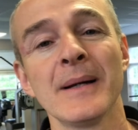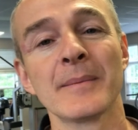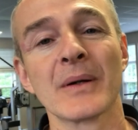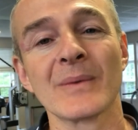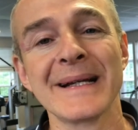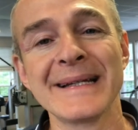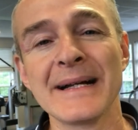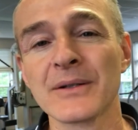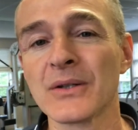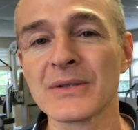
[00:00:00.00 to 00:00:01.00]
But right
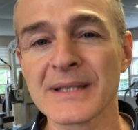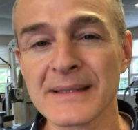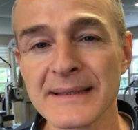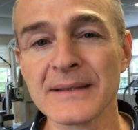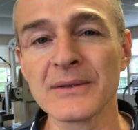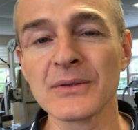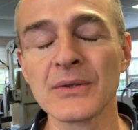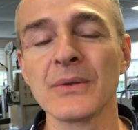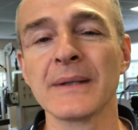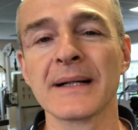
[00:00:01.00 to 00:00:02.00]
now, you're still
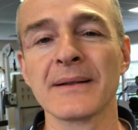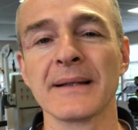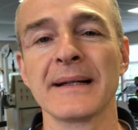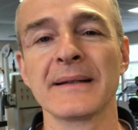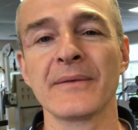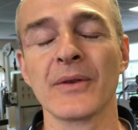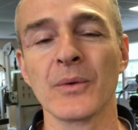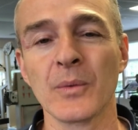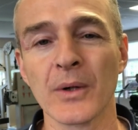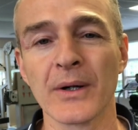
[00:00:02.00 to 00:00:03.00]
doing a lot of the
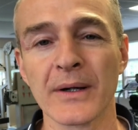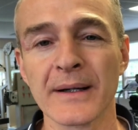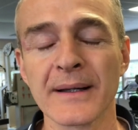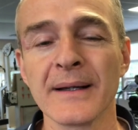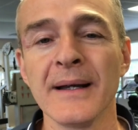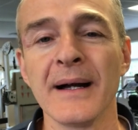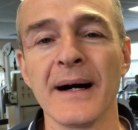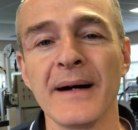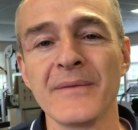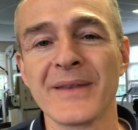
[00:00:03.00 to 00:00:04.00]
work
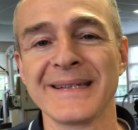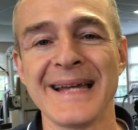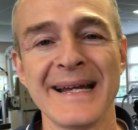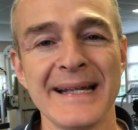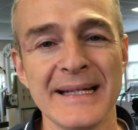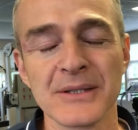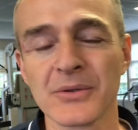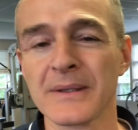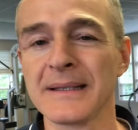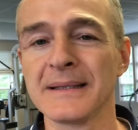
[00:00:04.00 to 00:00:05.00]
of the data
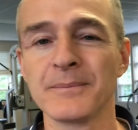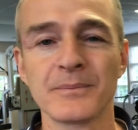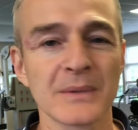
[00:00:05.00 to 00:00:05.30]
entry,